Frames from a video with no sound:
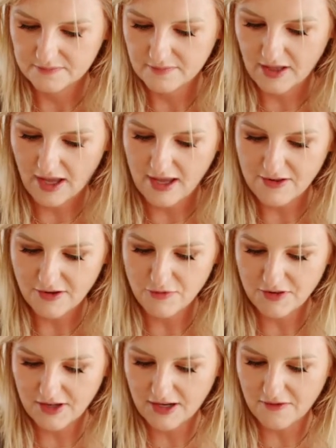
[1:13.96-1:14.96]
Okay, so I'm
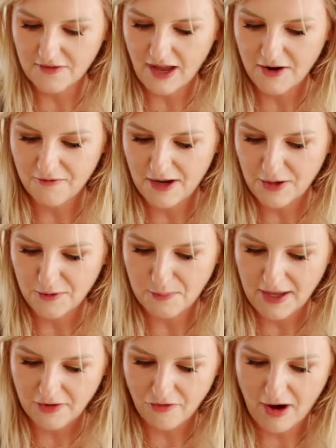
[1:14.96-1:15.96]
just gonna give that a really good
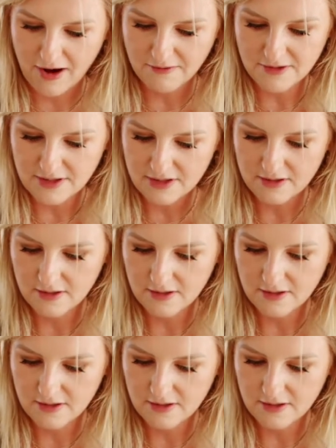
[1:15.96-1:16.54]
mix round.